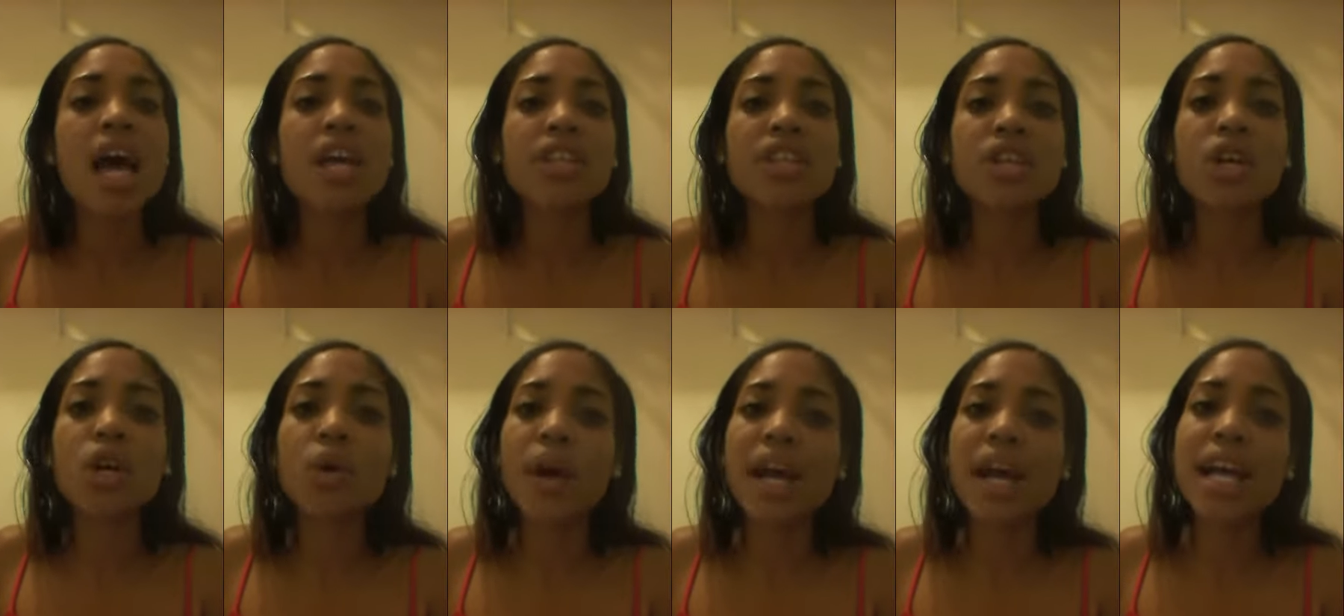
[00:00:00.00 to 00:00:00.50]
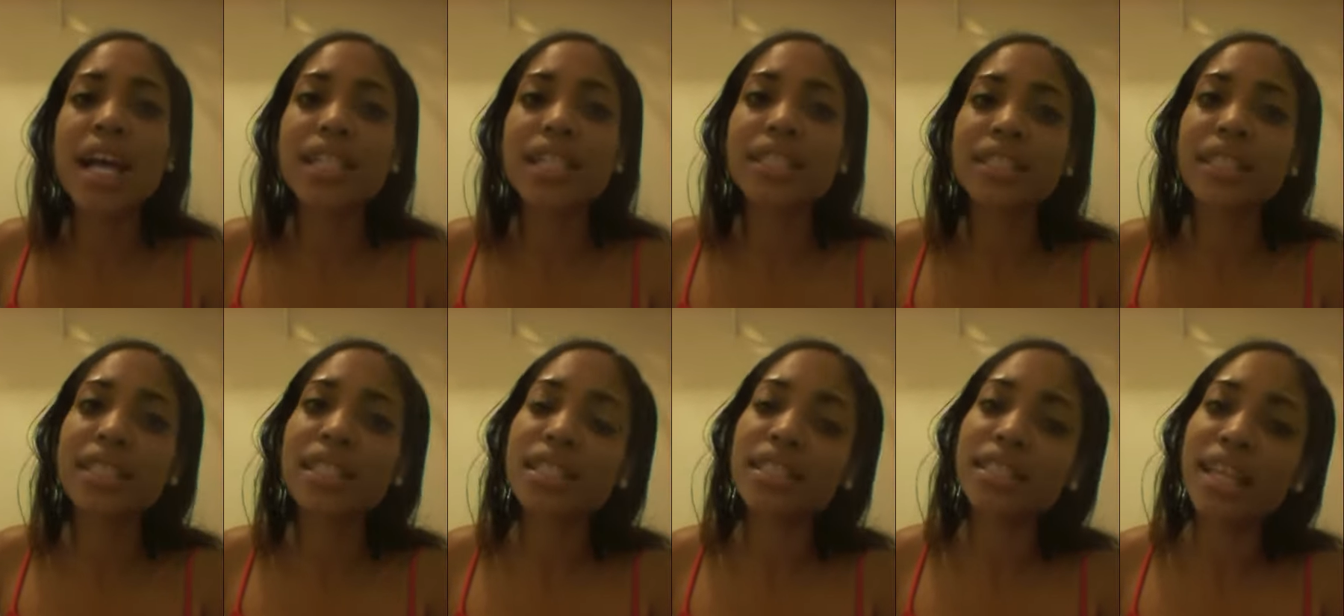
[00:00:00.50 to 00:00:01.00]
The
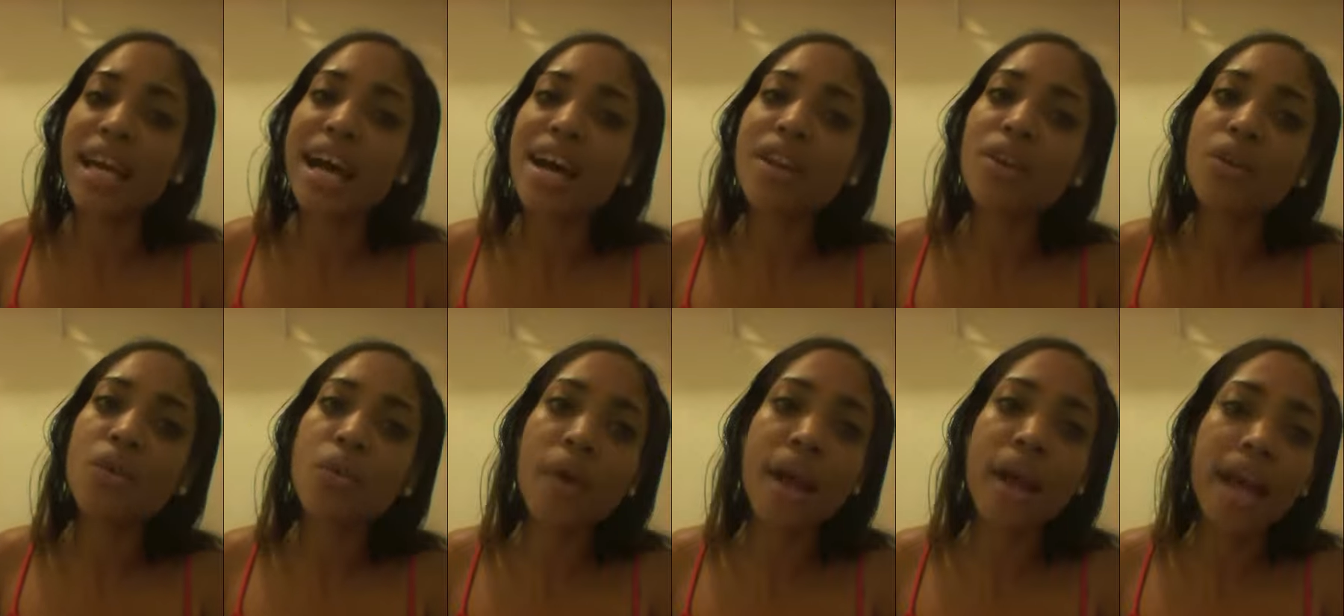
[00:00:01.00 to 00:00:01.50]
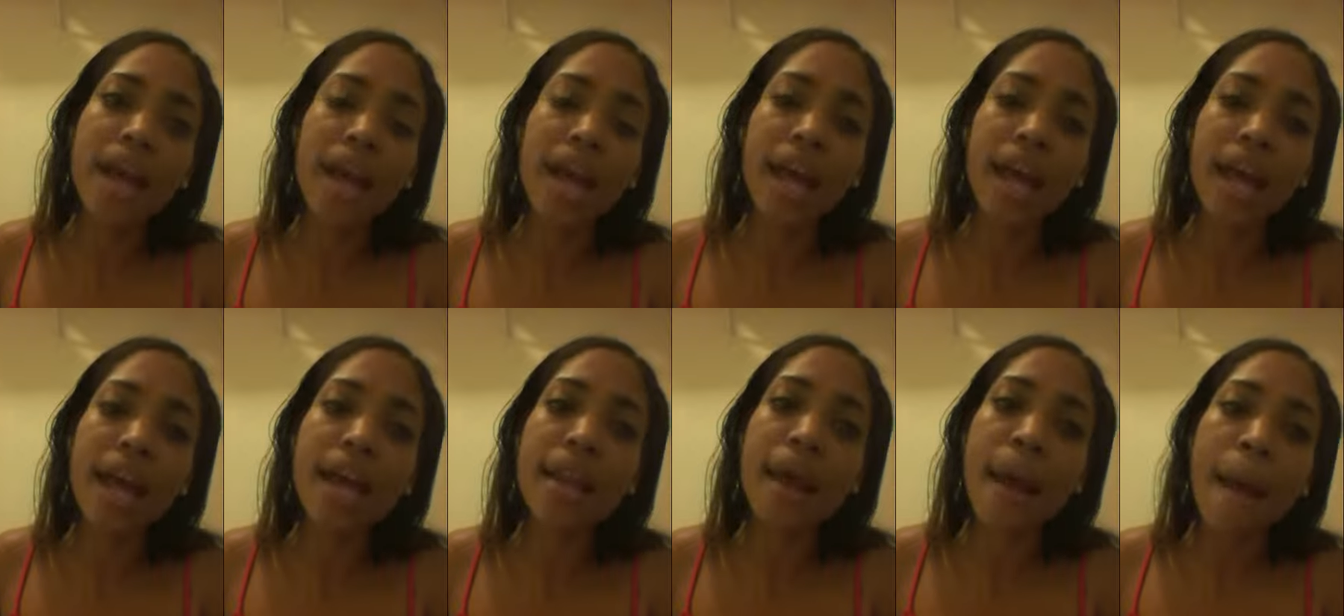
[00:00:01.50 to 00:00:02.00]
question's not a
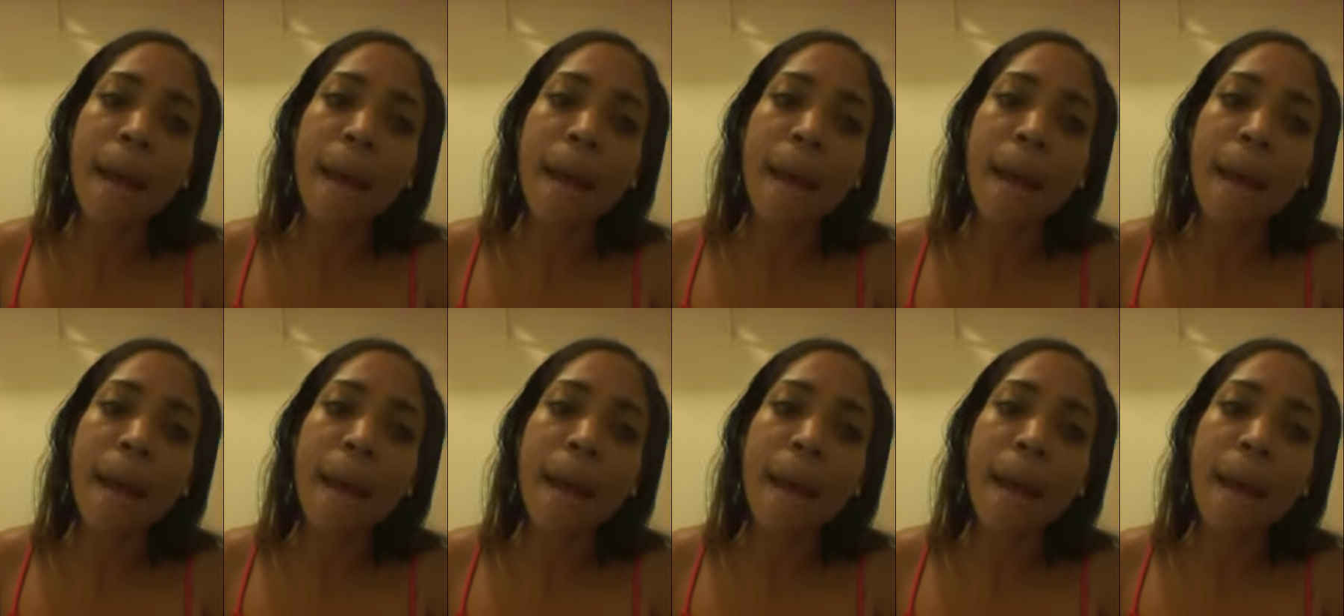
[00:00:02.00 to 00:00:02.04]
win,